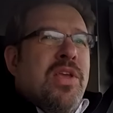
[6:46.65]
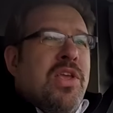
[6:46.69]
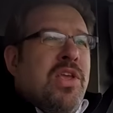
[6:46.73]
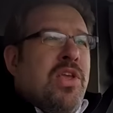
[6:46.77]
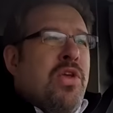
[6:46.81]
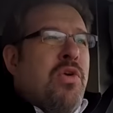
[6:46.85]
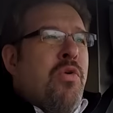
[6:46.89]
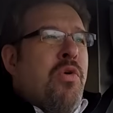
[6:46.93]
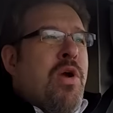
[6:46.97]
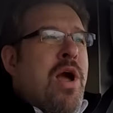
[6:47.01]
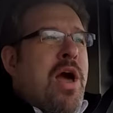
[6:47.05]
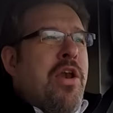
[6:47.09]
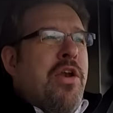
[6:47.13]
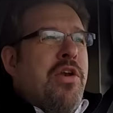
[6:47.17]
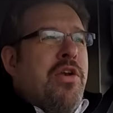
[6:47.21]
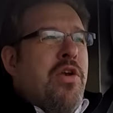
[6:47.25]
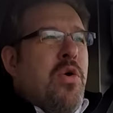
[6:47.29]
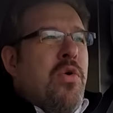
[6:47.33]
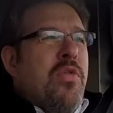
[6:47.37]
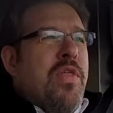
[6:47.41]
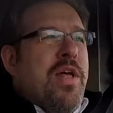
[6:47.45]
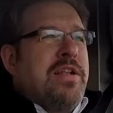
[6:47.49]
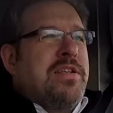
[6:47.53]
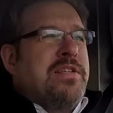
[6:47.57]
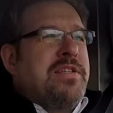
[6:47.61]
You got to
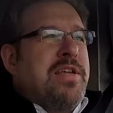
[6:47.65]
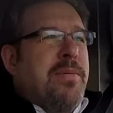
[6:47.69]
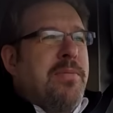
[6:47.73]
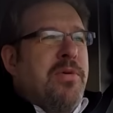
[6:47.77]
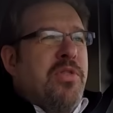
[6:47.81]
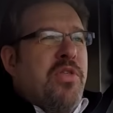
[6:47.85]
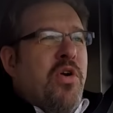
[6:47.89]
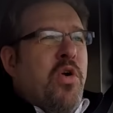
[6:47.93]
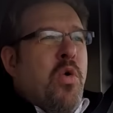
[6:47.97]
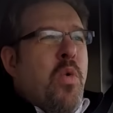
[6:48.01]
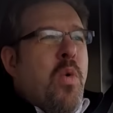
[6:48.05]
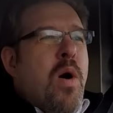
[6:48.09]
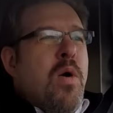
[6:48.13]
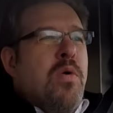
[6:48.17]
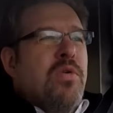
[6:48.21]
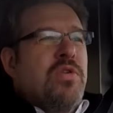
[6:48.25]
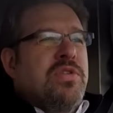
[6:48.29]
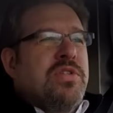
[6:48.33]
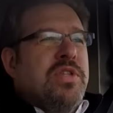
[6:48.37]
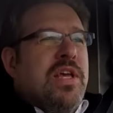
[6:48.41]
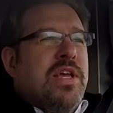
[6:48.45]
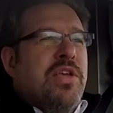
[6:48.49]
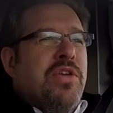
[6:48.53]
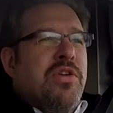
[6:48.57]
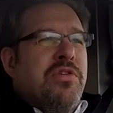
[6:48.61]
know that some of the quotes
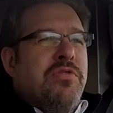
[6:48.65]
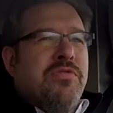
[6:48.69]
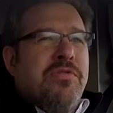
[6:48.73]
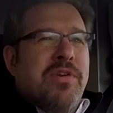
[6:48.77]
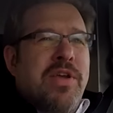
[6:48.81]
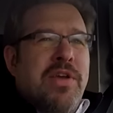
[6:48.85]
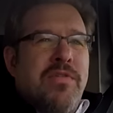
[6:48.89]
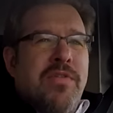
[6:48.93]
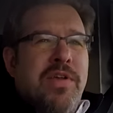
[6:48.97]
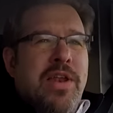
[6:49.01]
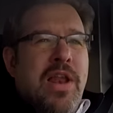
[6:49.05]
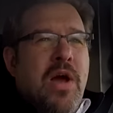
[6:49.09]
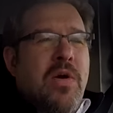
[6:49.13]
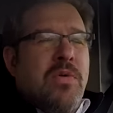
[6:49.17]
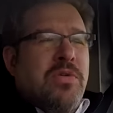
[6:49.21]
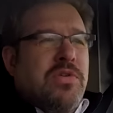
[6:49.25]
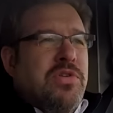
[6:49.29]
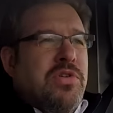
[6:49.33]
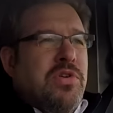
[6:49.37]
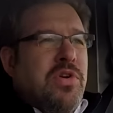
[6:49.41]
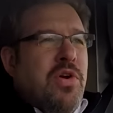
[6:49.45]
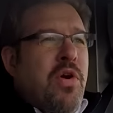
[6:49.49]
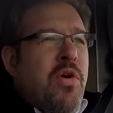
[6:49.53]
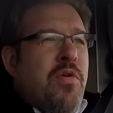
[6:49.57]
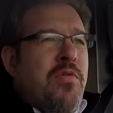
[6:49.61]
that you've given
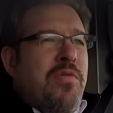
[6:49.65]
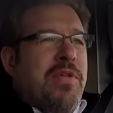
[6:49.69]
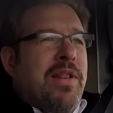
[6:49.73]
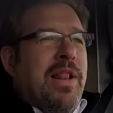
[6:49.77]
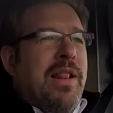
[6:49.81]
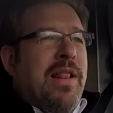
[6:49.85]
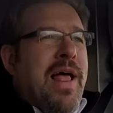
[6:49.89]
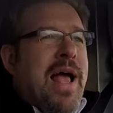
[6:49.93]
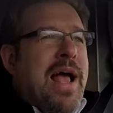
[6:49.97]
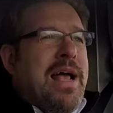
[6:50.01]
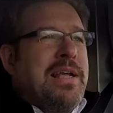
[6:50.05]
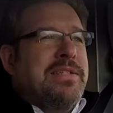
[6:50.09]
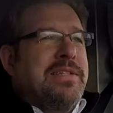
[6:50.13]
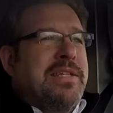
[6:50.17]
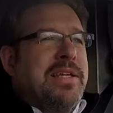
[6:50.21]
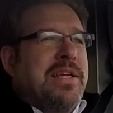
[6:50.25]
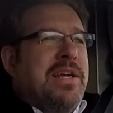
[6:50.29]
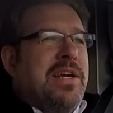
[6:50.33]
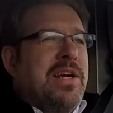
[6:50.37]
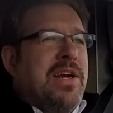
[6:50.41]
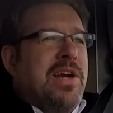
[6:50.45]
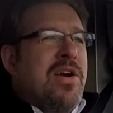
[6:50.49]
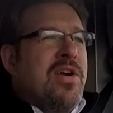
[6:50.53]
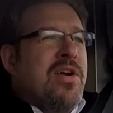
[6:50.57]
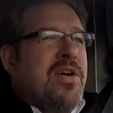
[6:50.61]
out over the last
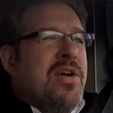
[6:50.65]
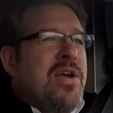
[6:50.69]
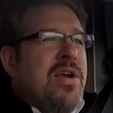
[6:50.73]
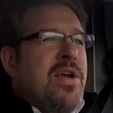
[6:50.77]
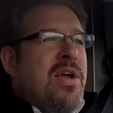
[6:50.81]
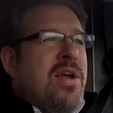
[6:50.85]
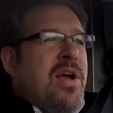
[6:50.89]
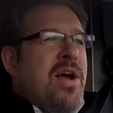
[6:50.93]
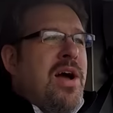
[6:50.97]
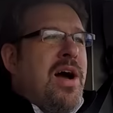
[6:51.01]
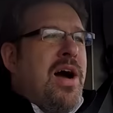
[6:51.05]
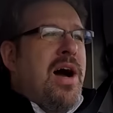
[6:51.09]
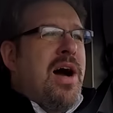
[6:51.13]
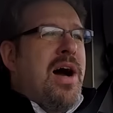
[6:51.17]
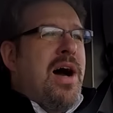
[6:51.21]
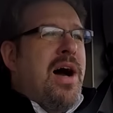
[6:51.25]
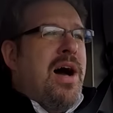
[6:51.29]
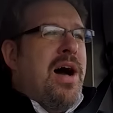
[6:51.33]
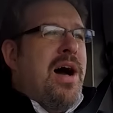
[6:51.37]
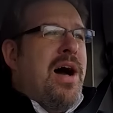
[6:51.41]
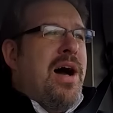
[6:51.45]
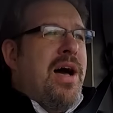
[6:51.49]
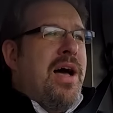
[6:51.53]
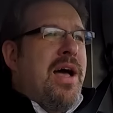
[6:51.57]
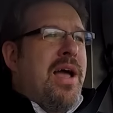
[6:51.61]
year
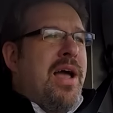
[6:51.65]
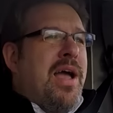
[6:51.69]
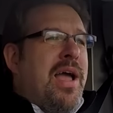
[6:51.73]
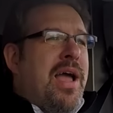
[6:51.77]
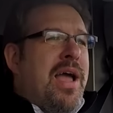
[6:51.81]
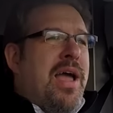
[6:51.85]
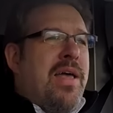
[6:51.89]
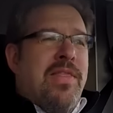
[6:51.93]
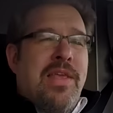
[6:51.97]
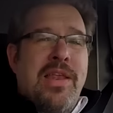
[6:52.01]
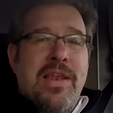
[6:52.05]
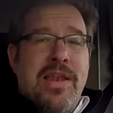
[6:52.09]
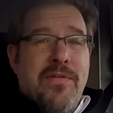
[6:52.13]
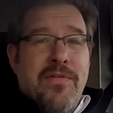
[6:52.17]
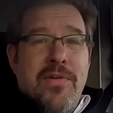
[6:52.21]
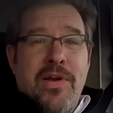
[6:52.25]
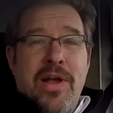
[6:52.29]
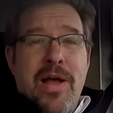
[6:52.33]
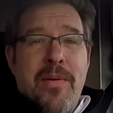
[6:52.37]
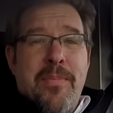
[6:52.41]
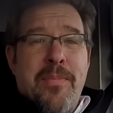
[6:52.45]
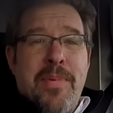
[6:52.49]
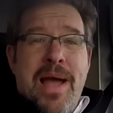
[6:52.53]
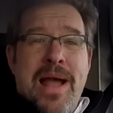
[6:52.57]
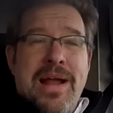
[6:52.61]
and they never
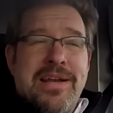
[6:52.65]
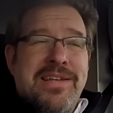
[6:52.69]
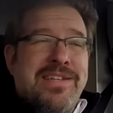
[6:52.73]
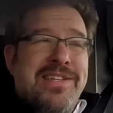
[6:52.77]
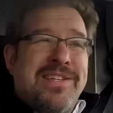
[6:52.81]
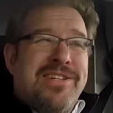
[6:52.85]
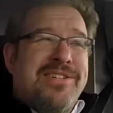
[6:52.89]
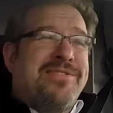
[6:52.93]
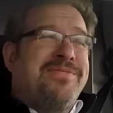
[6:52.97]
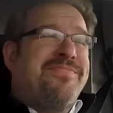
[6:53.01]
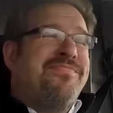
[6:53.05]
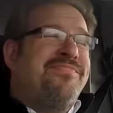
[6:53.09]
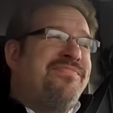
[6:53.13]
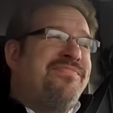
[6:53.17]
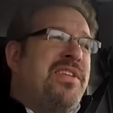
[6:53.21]
got back to you,